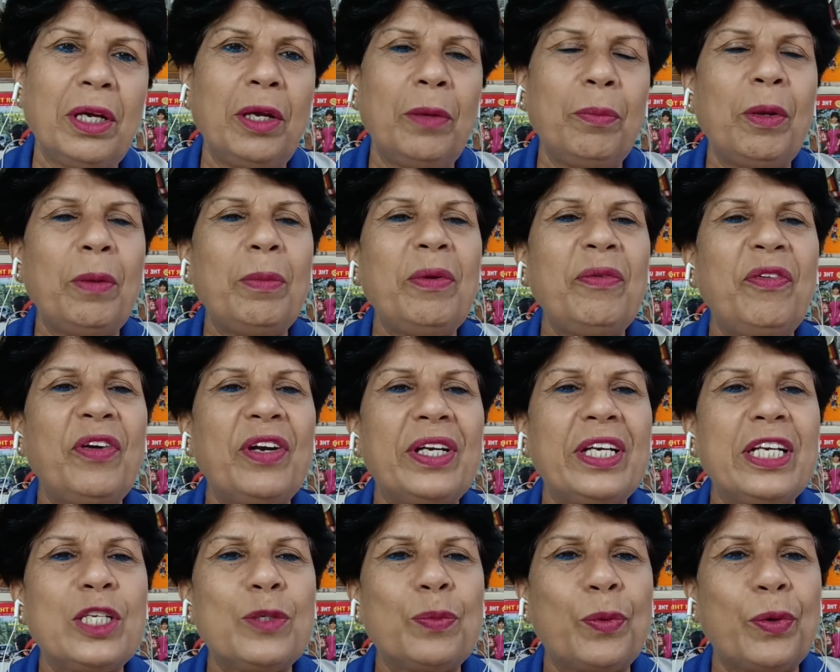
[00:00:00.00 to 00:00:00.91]
maybe
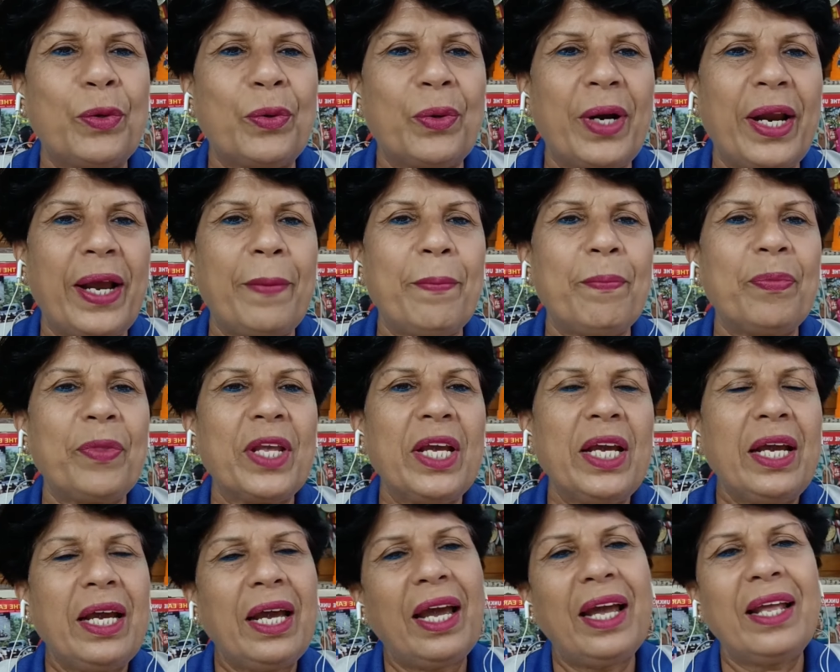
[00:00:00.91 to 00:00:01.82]
fitness program,
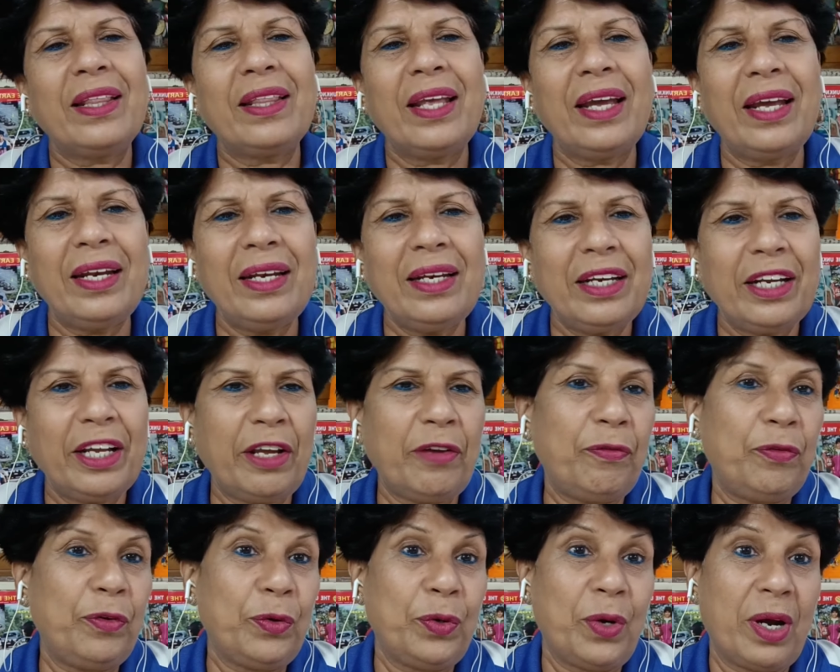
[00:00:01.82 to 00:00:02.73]
and then
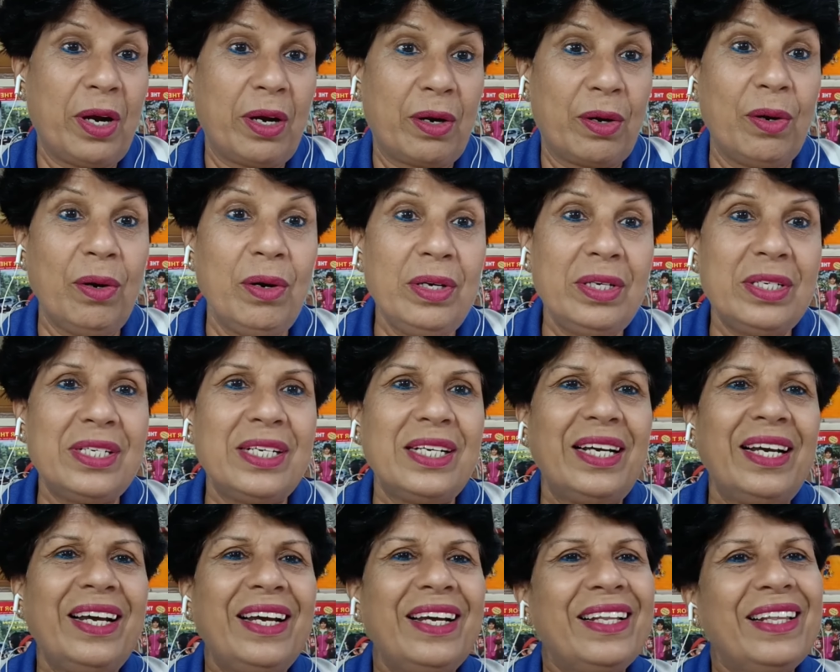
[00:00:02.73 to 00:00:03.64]
if you are good,
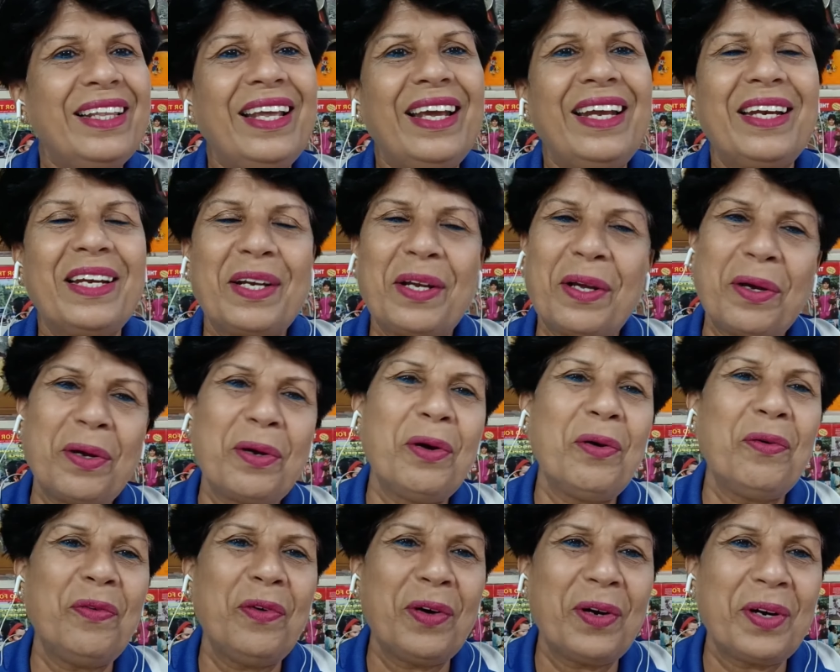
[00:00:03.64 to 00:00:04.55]
then
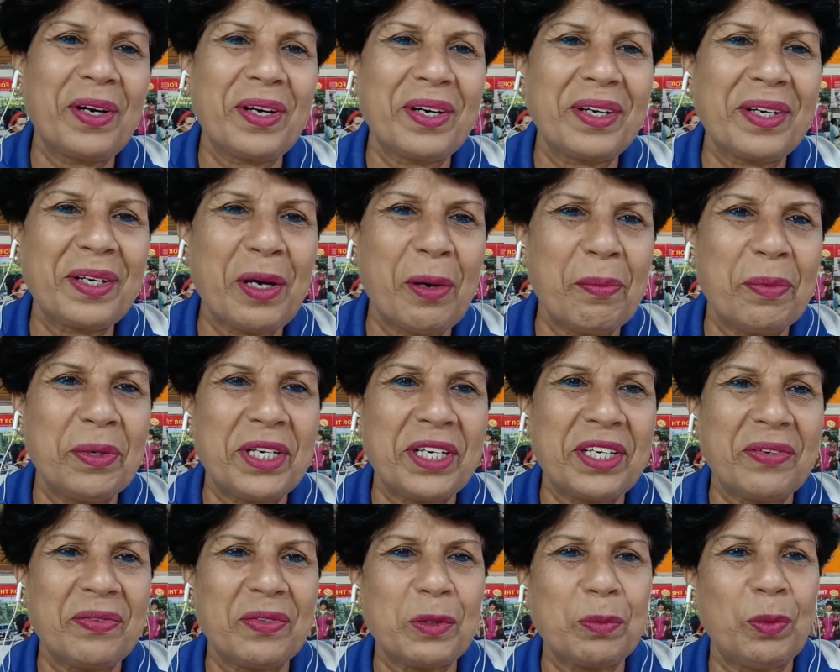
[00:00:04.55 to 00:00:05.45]
go for
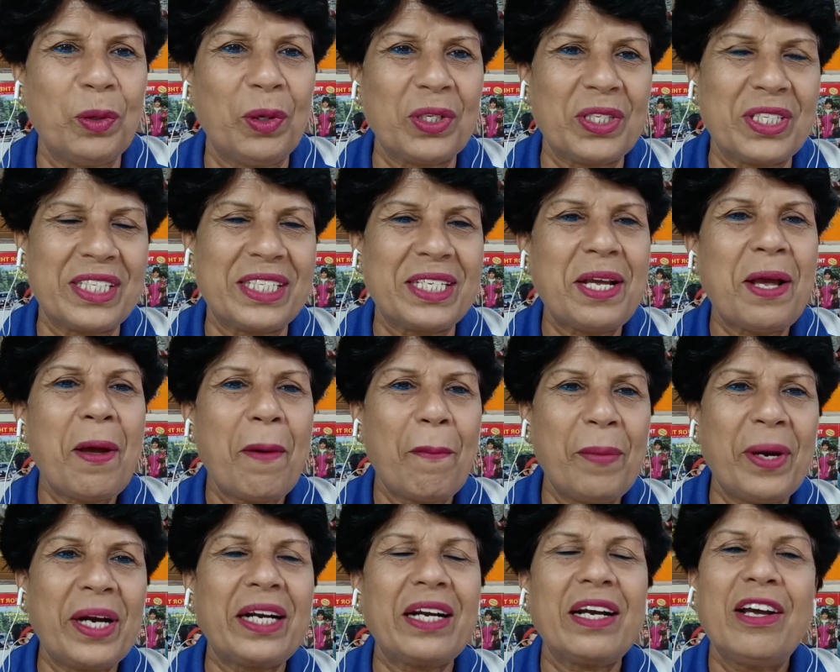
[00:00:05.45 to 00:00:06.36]
competitive sports.
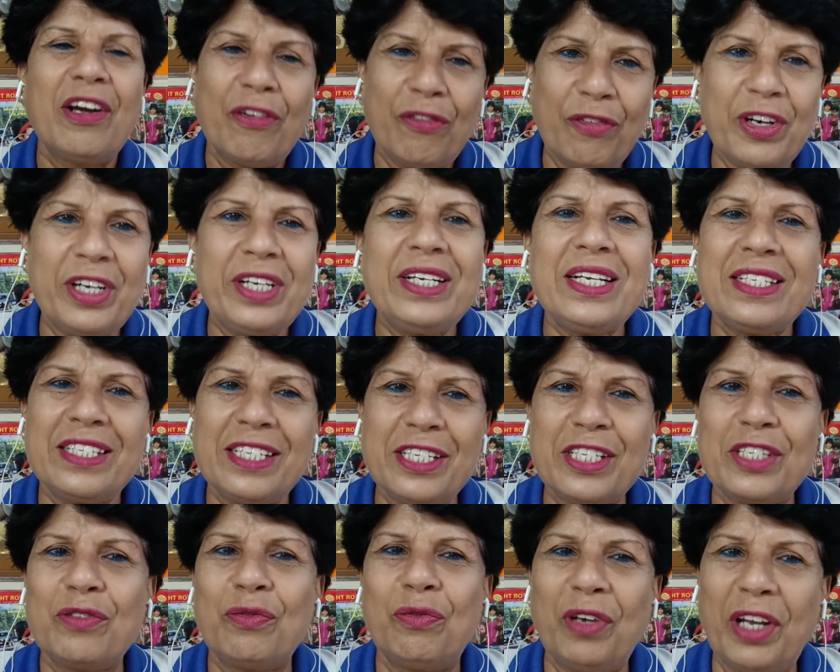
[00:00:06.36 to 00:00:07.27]
But fitness
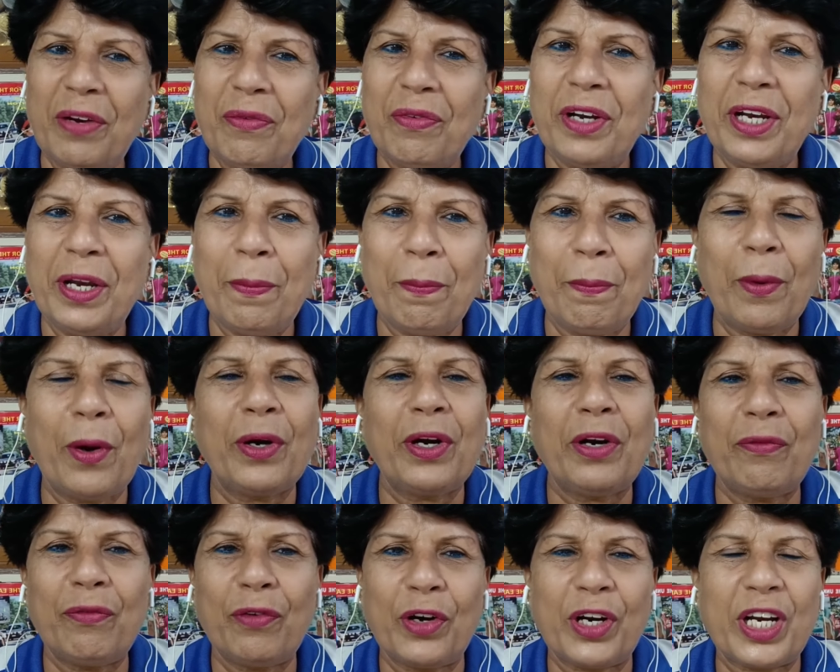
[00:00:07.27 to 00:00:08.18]
is very, very
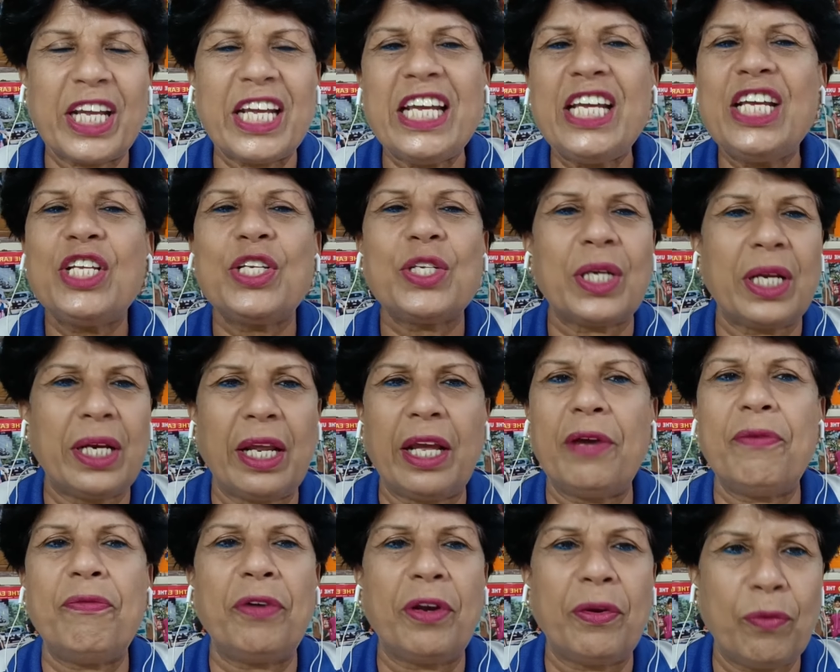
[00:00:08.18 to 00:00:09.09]
important for each and
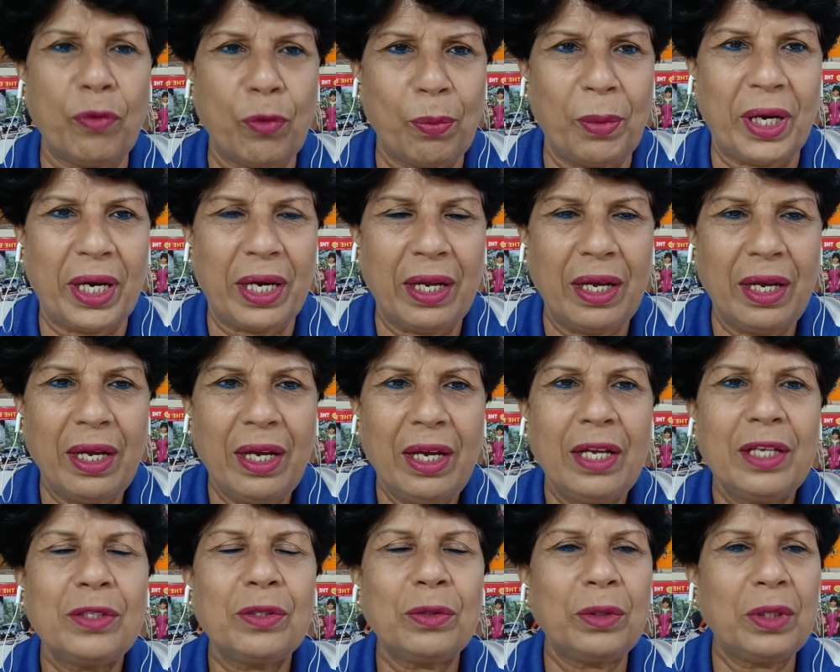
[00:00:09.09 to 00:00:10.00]
every woman.
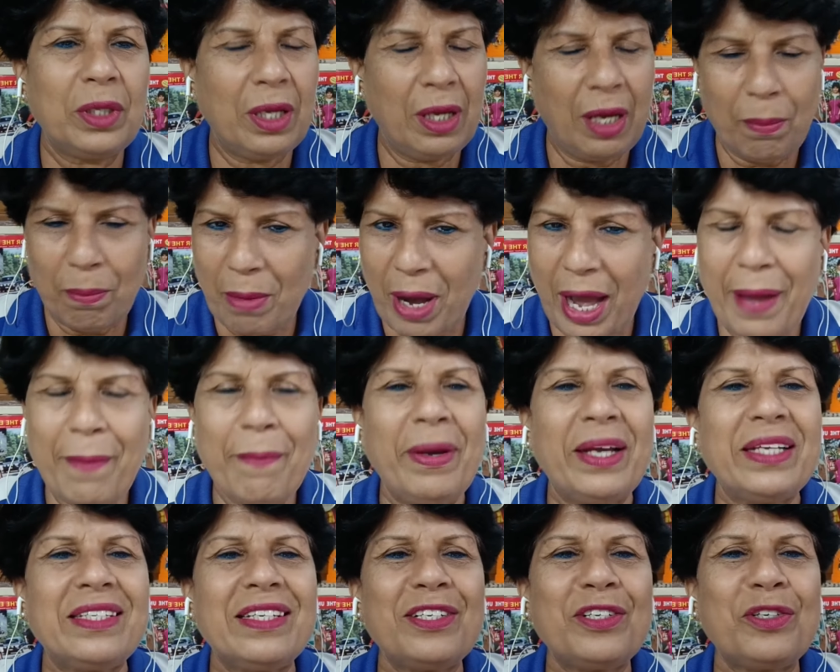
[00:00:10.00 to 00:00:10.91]
So my
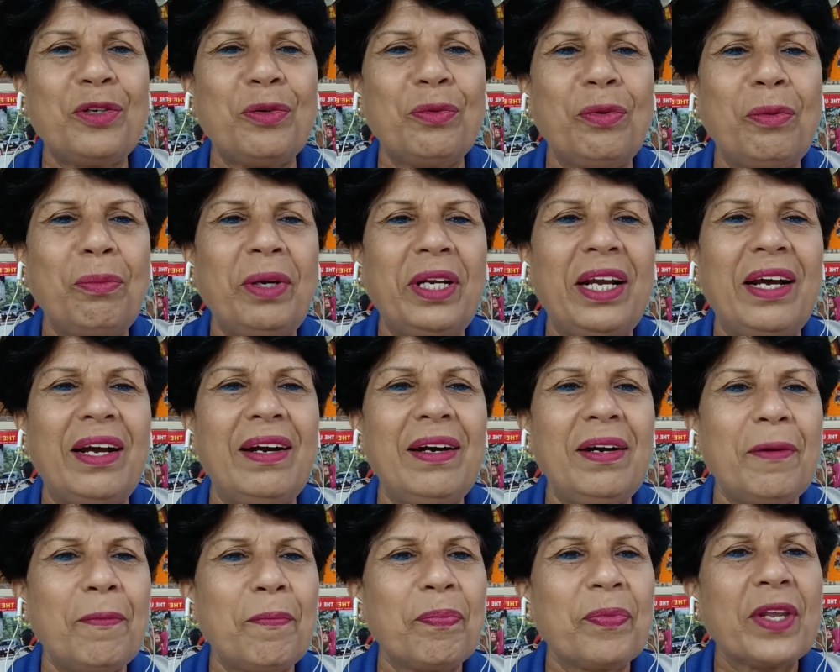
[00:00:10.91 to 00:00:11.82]
message to women
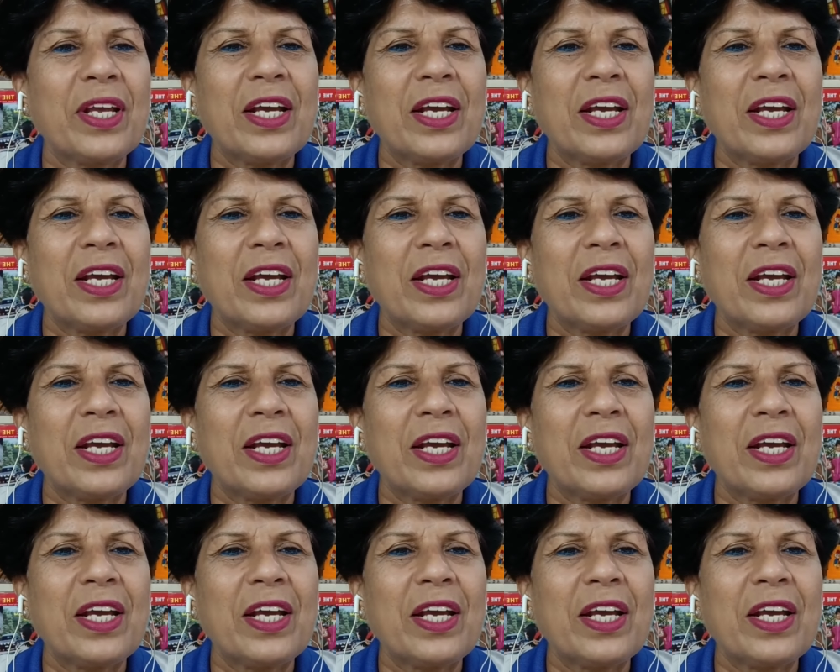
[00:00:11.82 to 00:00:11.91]
are,